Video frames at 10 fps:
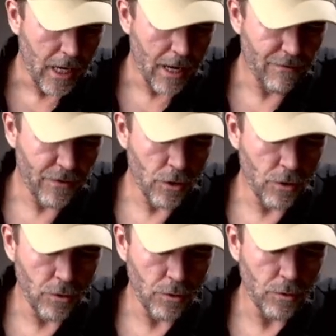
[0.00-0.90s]
if
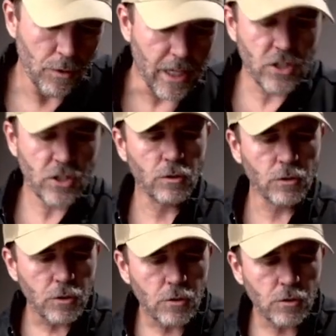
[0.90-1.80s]
you
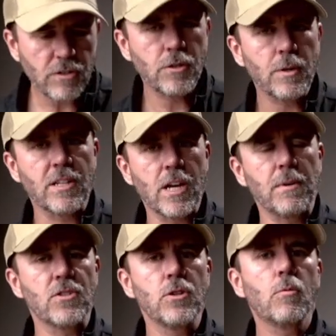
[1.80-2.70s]
exclude doing
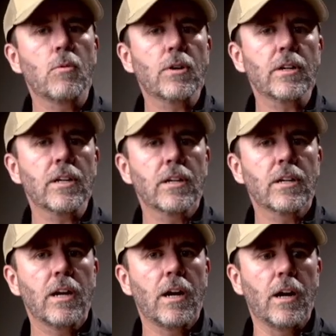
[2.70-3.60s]
W 2 work
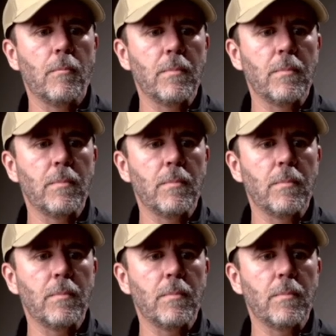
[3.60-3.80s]
um,